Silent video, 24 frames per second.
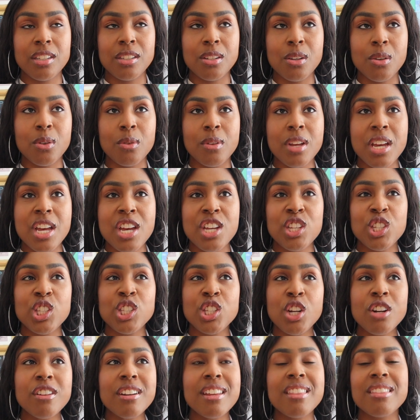So
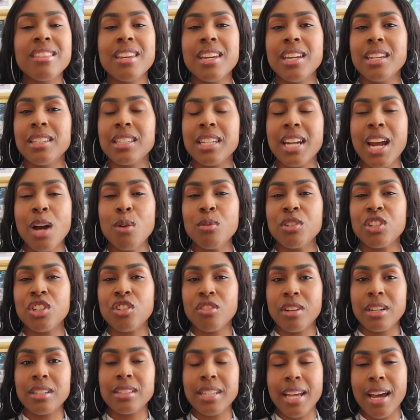certain things that I would
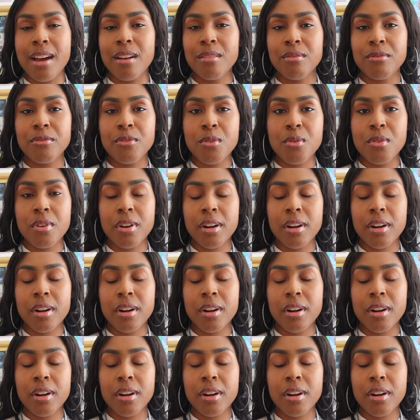stress myself